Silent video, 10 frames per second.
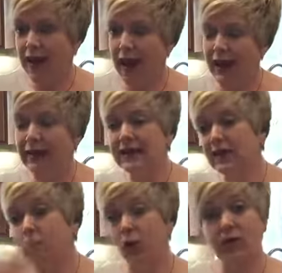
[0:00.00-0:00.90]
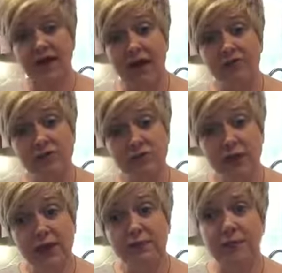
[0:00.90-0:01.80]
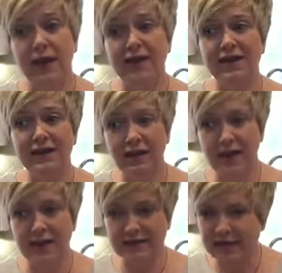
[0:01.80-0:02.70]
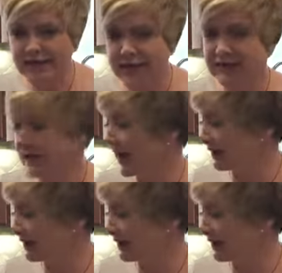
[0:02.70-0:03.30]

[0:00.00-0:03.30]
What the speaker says: I can go without the sweet, but it does take time